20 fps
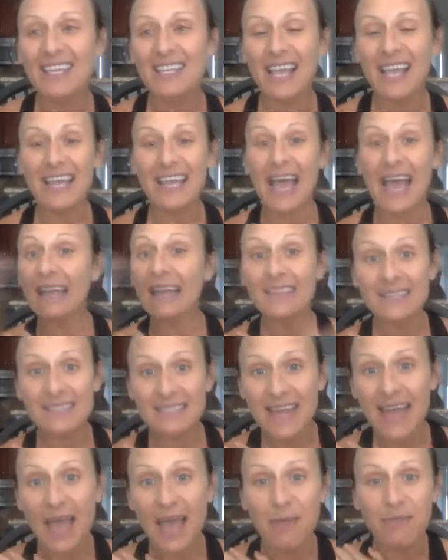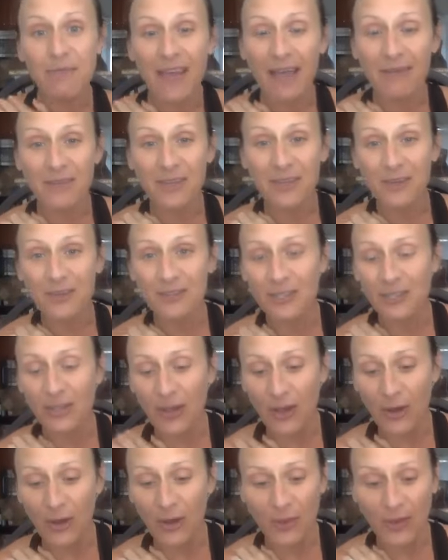And at this time, 5 years
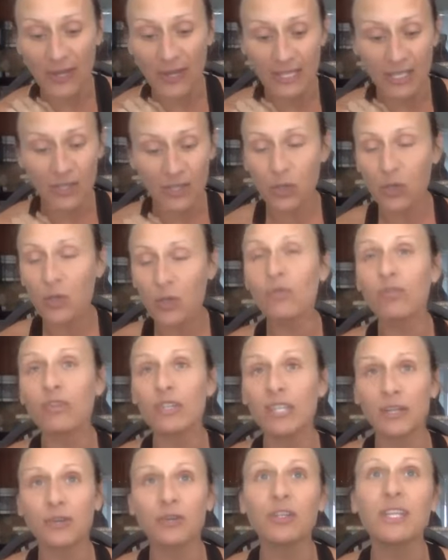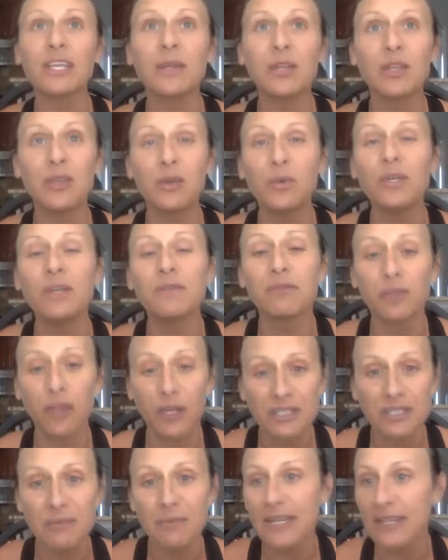ago, you would have
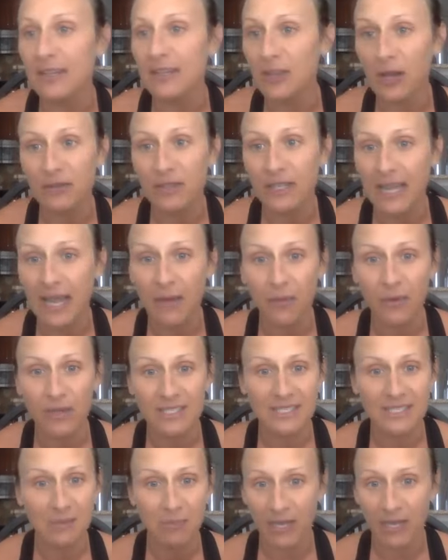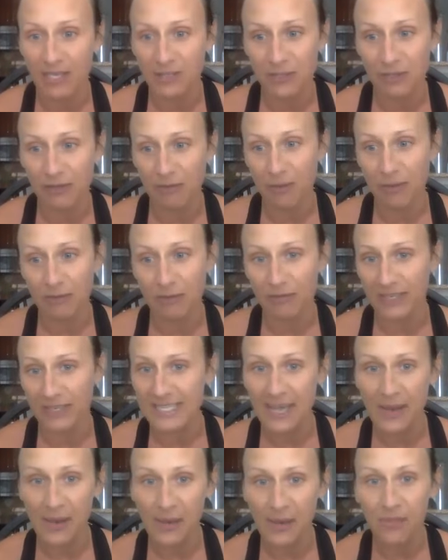looked at me and thought that I was the picture of perfect
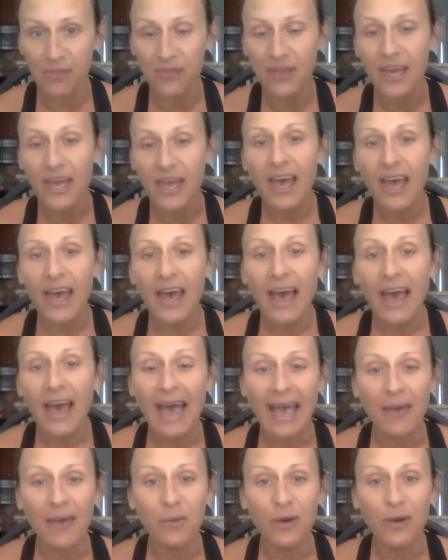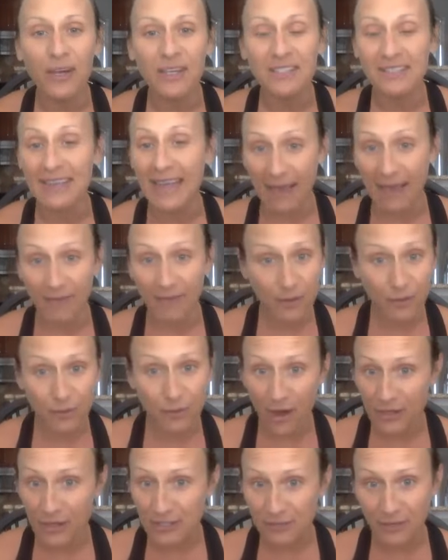health. I was an avid
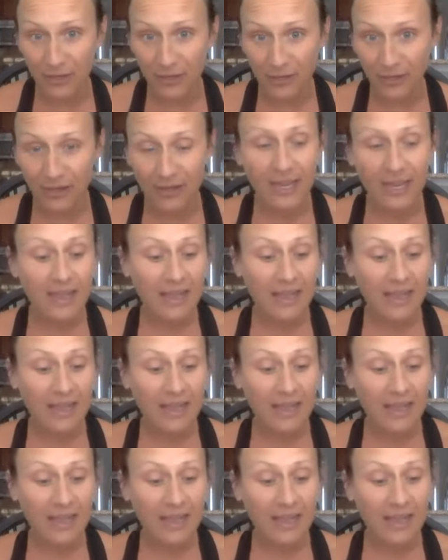CrossFitter.